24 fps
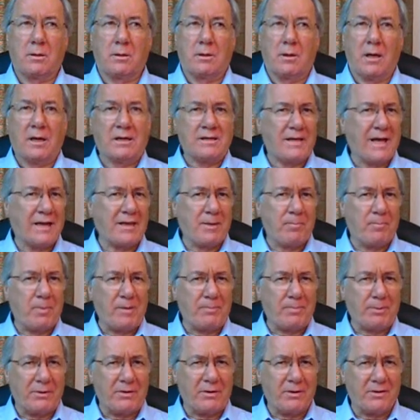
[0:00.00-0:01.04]
Is that the
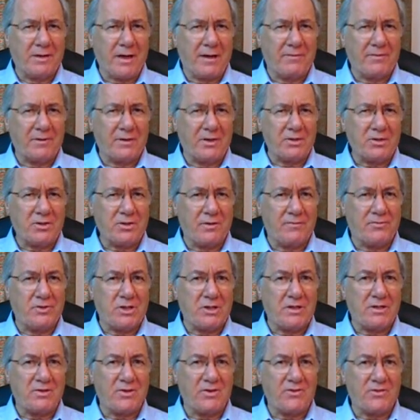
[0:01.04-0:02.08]
biblical definition of
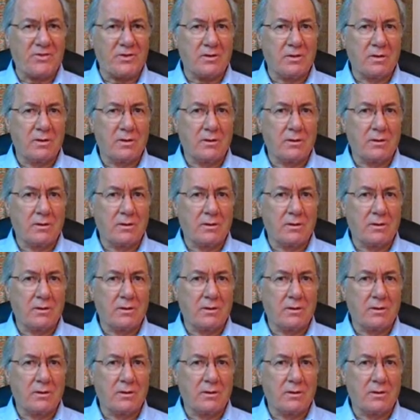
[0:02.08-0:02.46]
Jesus?